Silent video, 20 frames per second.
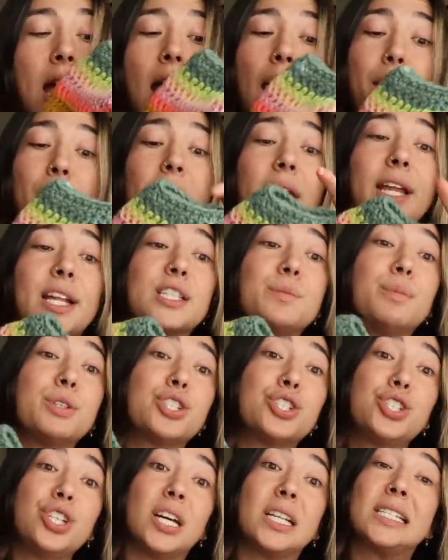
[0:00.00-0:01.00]
I'm gonna get as
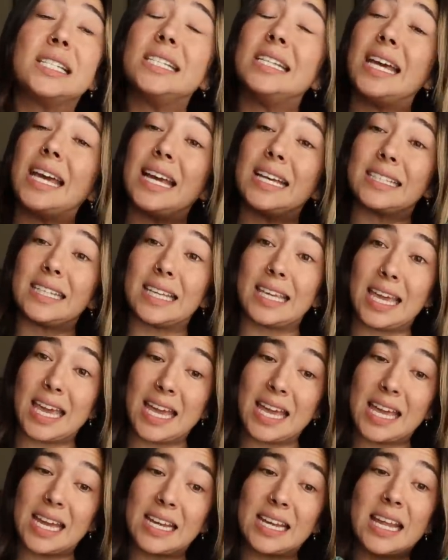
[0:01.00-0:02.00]
much done today as I
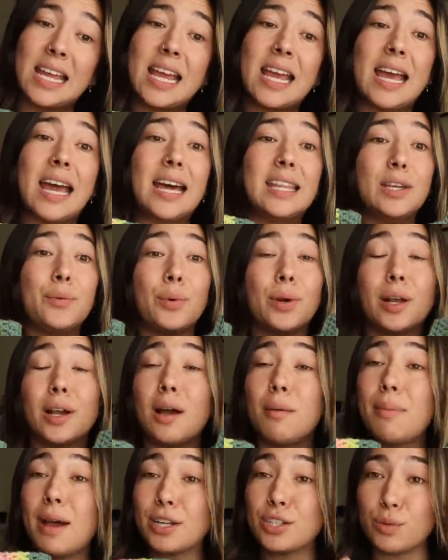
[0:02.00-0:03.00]
can, and then we're gonna
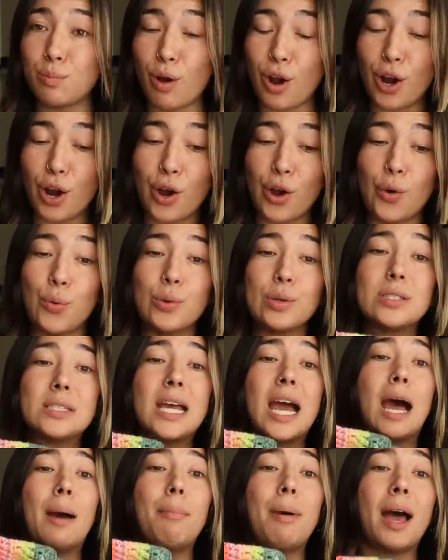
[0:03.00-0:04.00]
come back tomorrow,
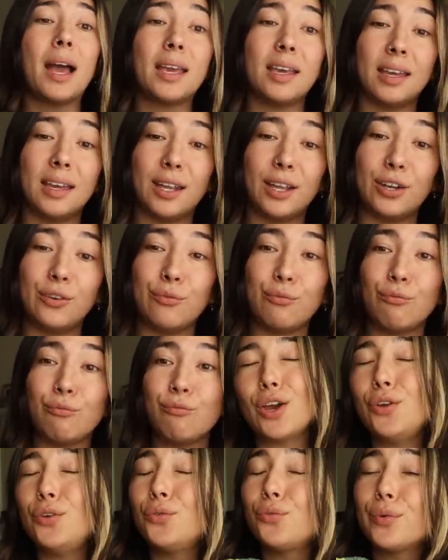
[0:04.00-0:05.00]
tap back in,
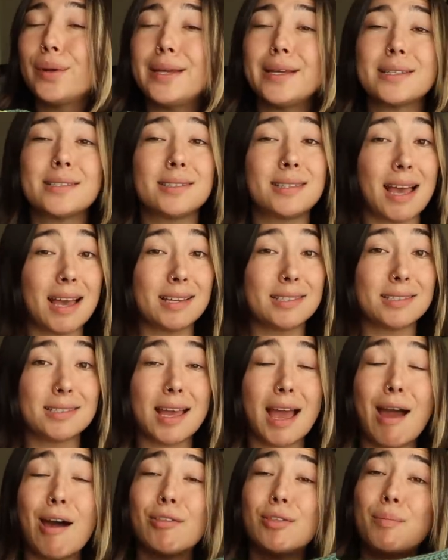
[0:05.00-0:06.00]
and reassess
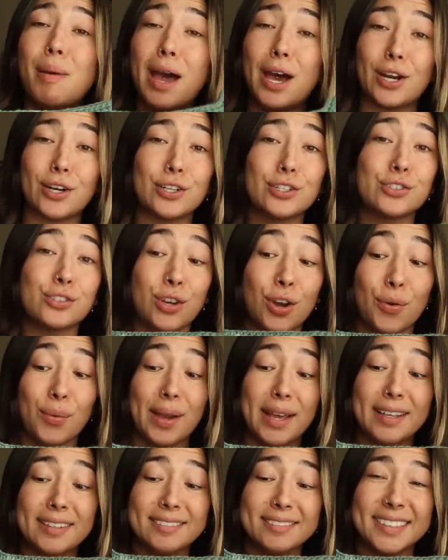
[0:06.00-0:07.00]
how the pattern is going.